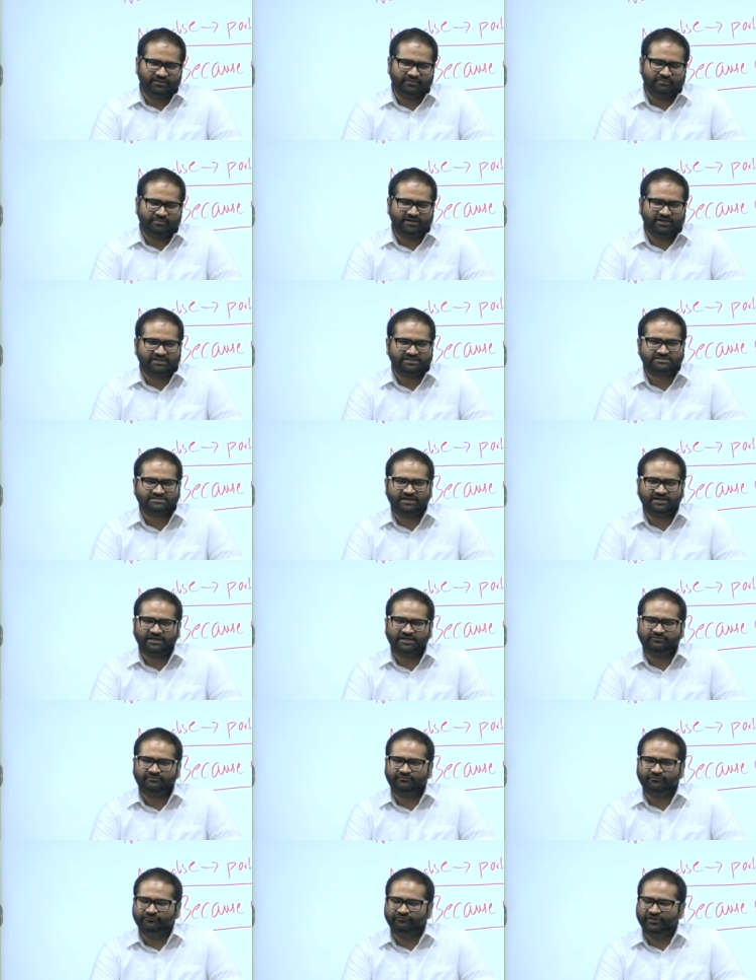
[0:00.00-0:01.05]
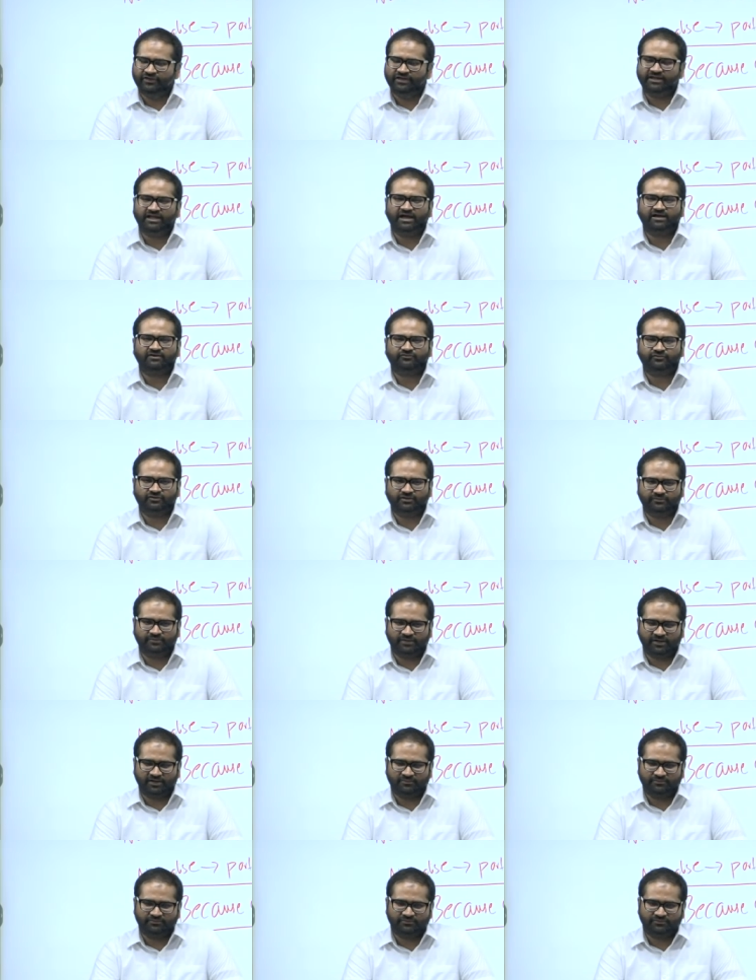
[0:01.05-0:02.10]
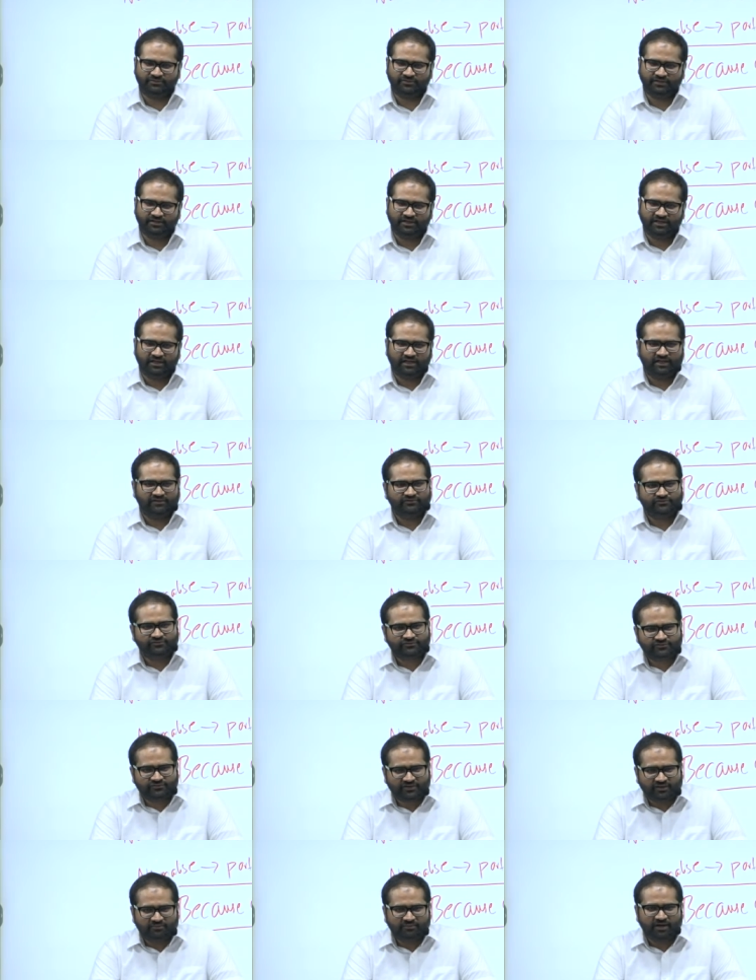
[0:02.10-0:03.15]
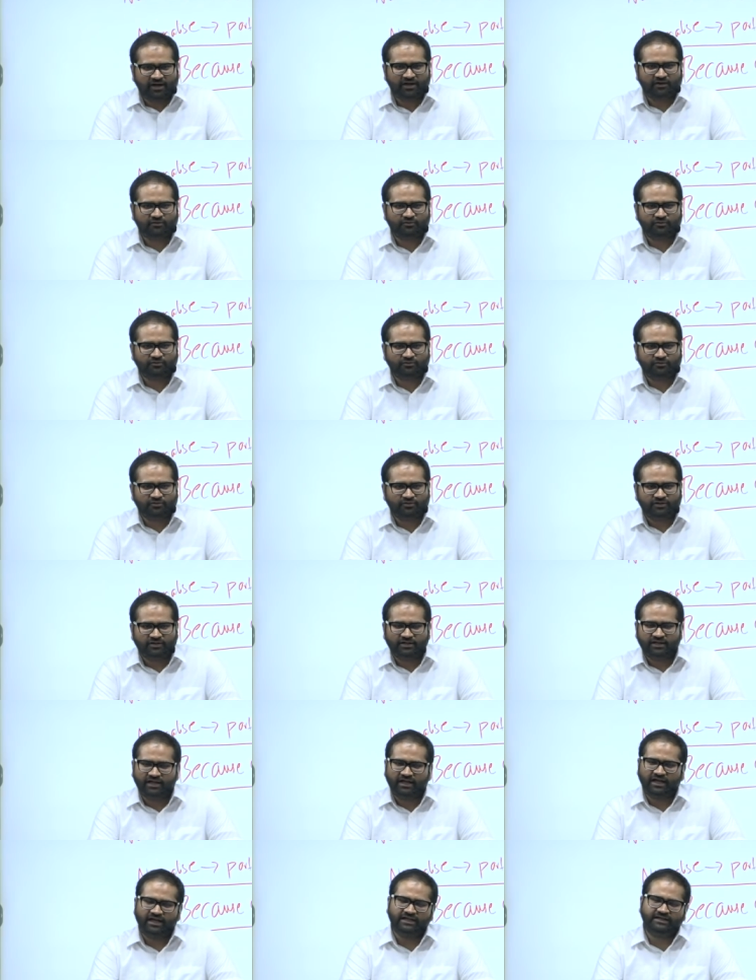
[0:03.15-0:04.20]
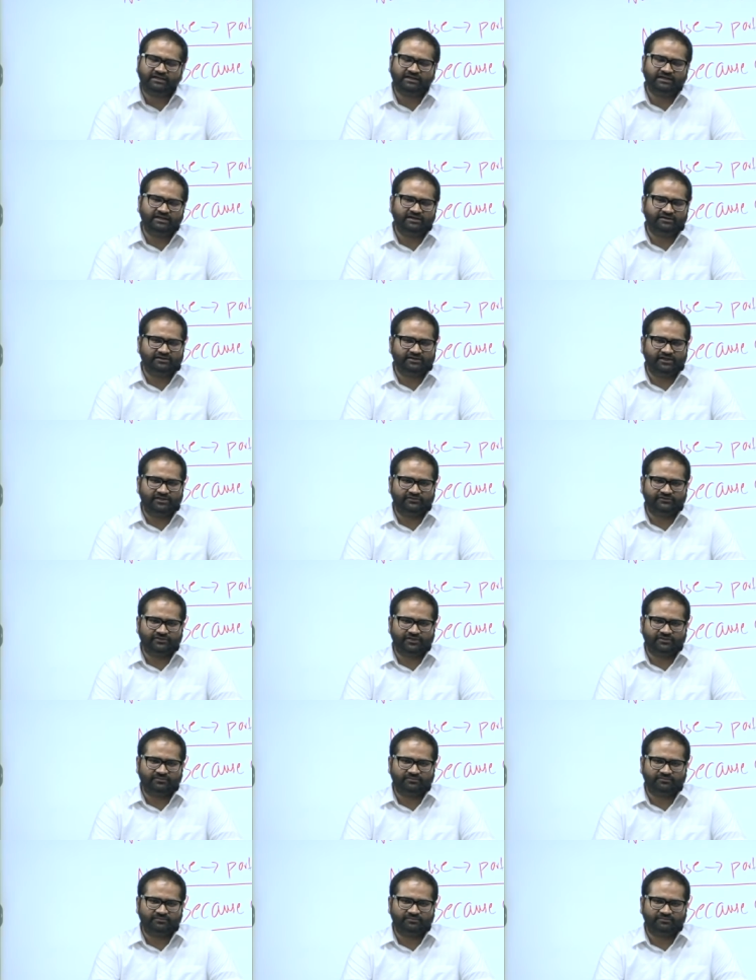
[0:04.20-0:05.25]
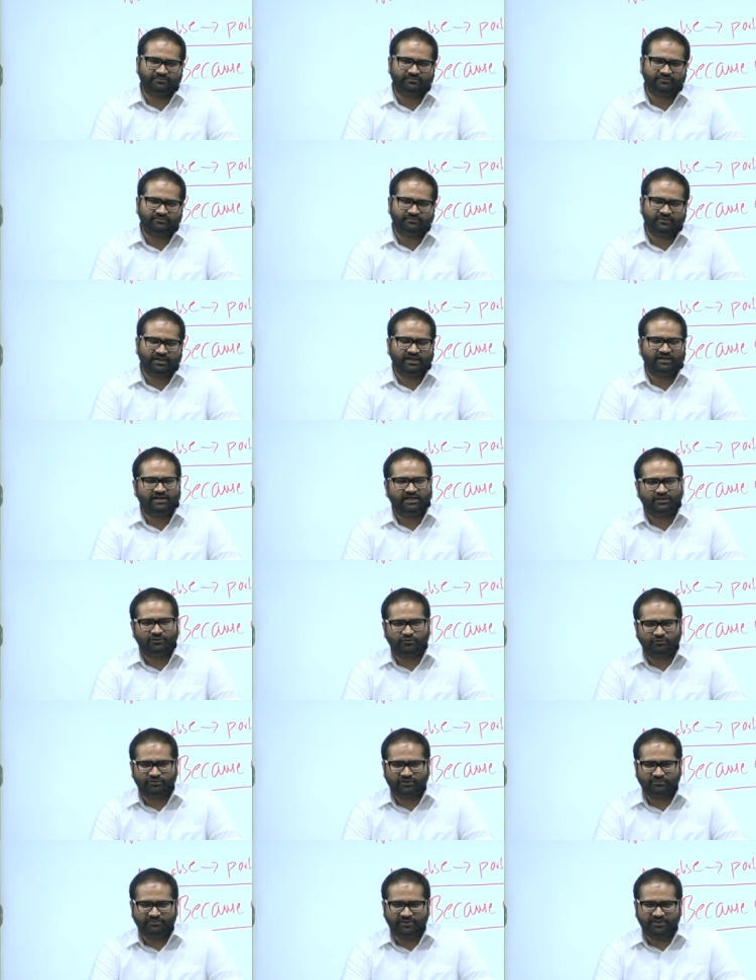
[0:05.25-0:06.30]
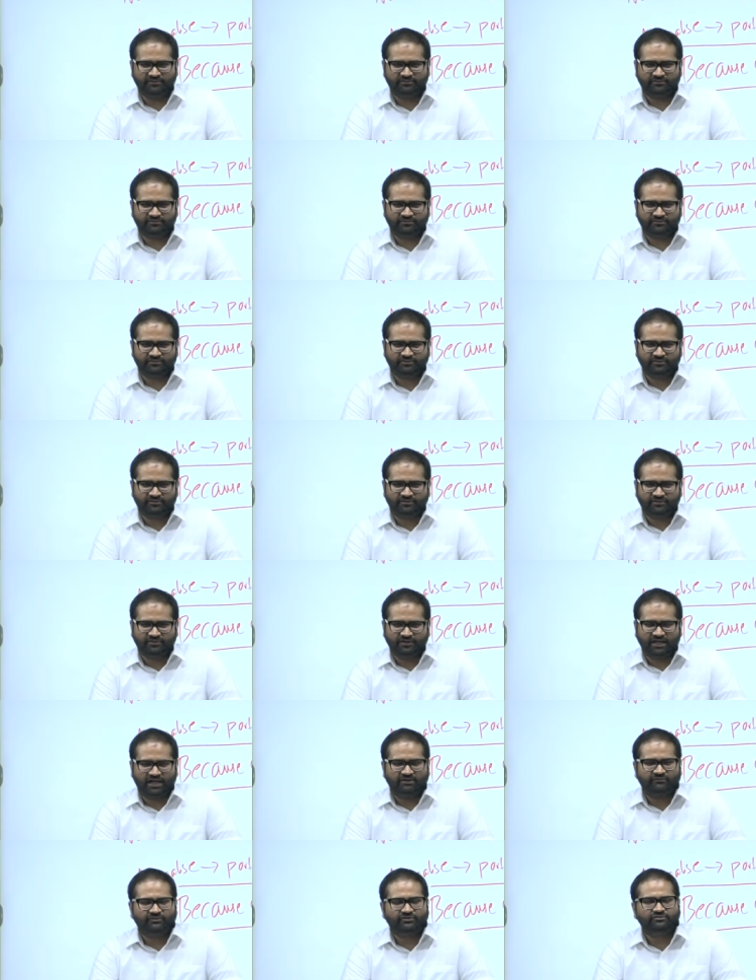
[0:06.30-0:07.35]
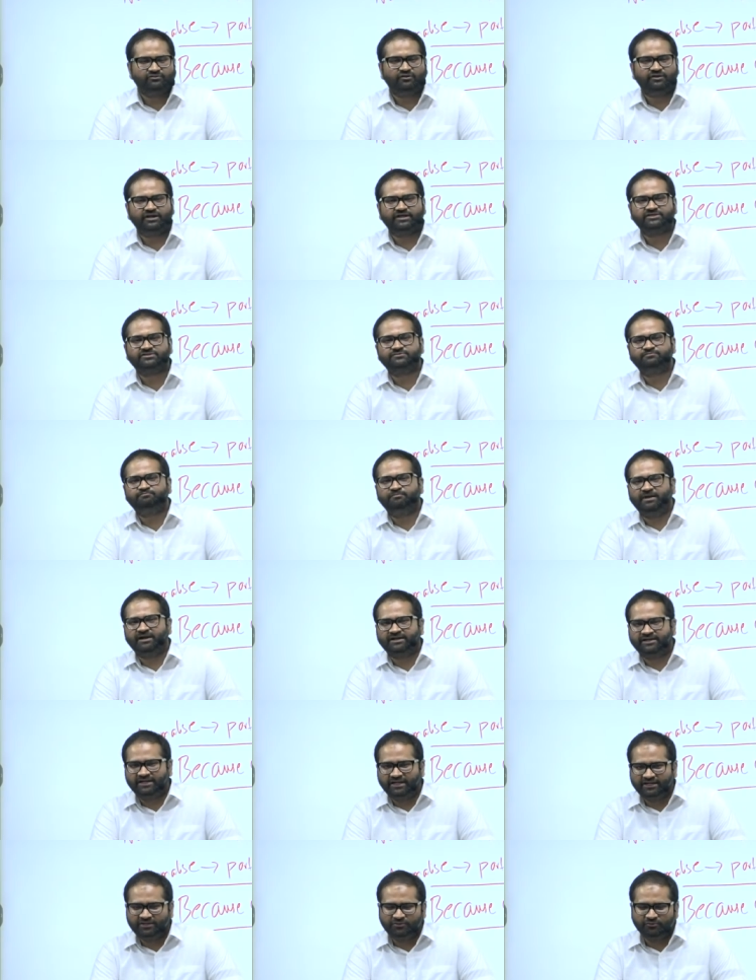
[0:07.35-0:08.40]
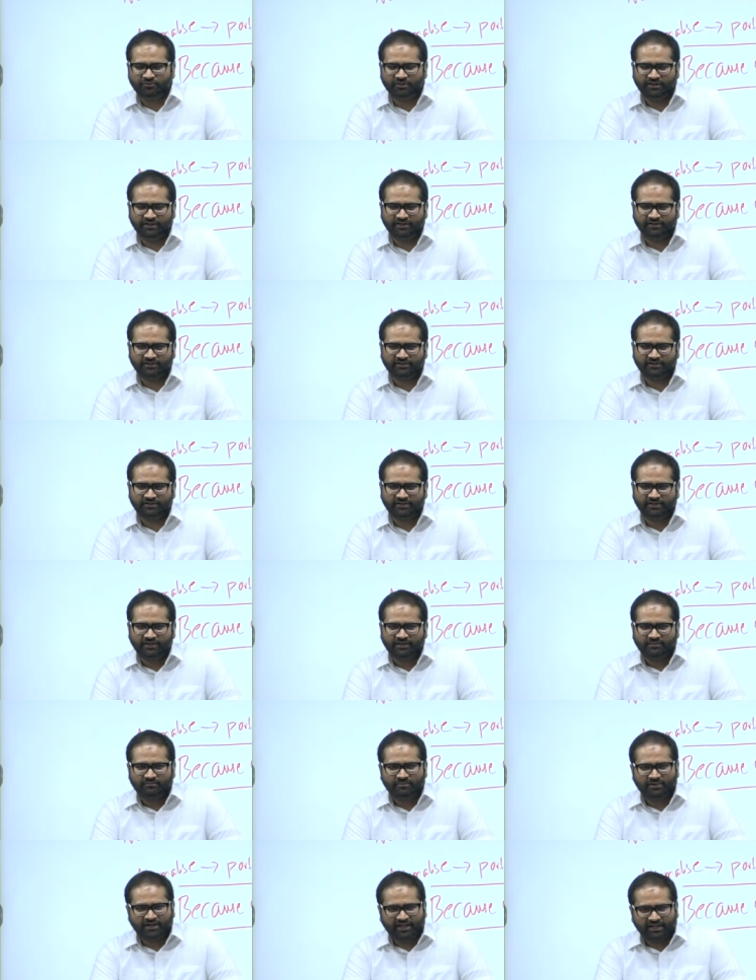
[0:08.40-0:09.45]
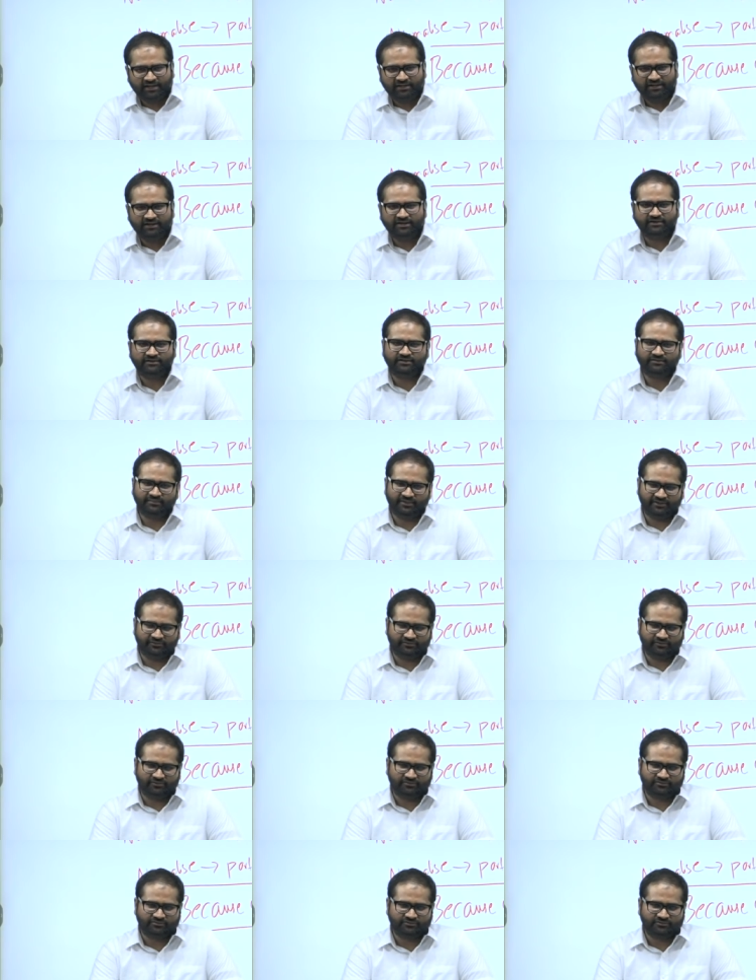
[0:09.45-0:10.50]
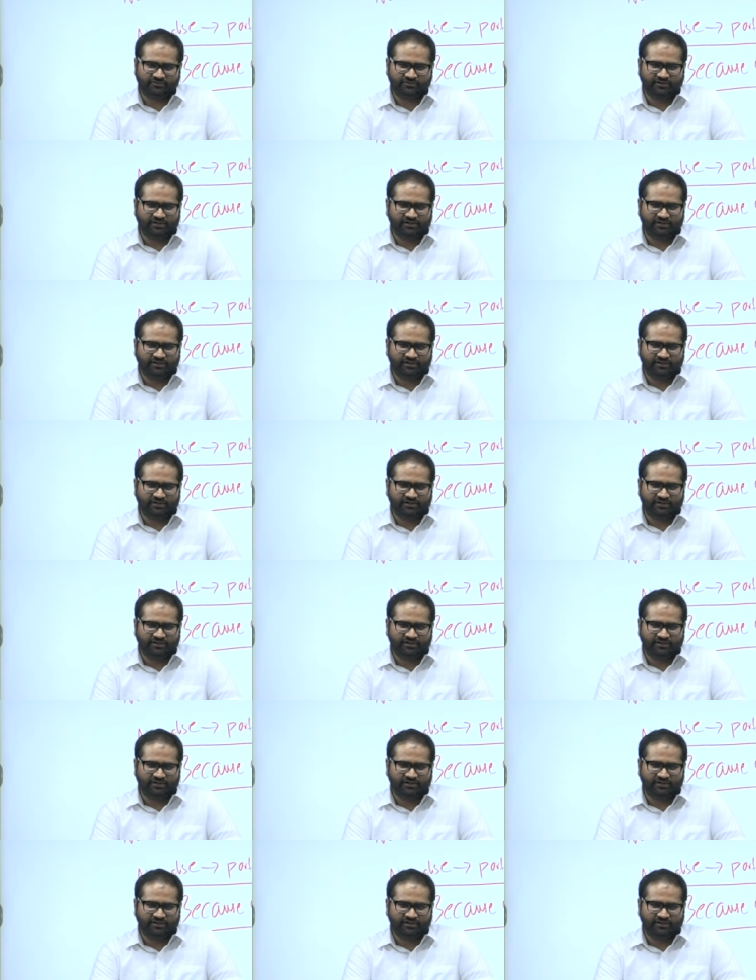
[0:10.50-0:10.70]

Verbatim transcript: But I studied very hard for the prelims and somehow I cleared the exam and I wrote the mains. I was not expecting to clear, but I cleared the mains also.